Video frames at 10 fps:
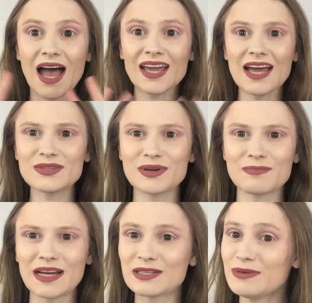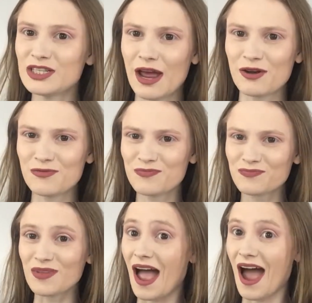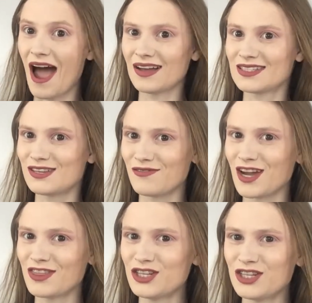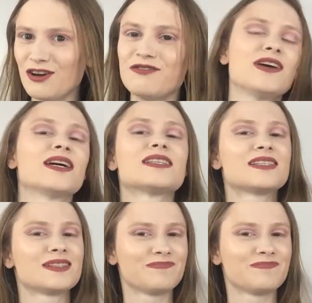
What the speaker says: Hi guys, welcome back to my channel. Still haven't got the shelf fixed.